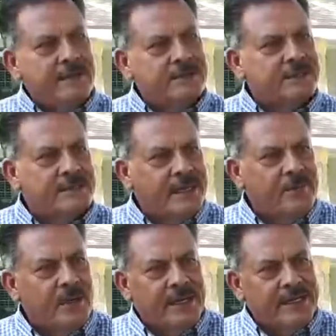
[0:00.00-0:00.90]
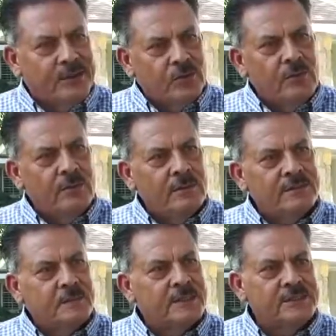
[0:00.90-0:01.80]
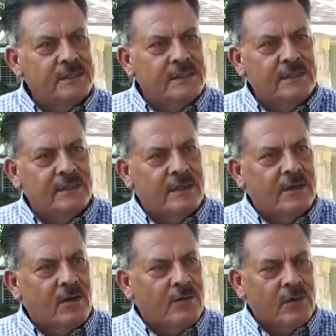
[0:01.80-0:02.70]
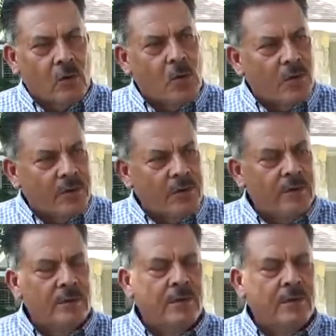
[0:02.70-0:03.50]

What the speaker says: just anybody can do, especially the homeowner.